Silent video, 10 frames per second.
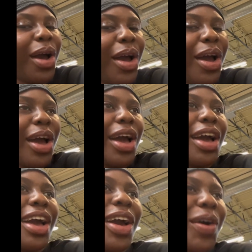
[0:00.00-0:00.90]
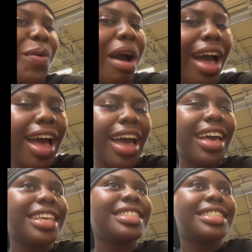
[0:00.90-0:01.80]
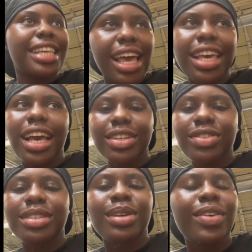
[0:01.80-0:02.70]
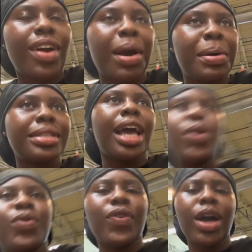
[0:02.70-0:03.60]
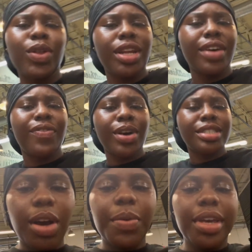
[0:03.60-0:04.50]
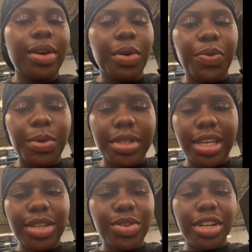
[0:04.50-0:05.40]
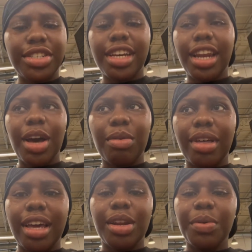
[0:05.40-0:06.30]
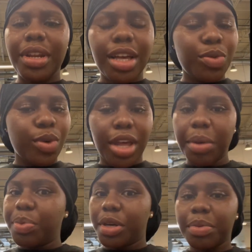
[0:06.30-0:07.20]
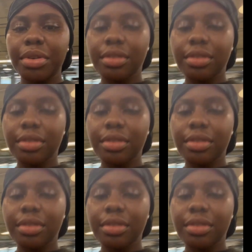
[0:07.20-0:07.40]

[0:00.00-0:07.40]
Not doing that. Why? Say yes for 24 hours. How you on the first No, we in Whole and he trying to chicken out. Like, no, we not doing that, baby.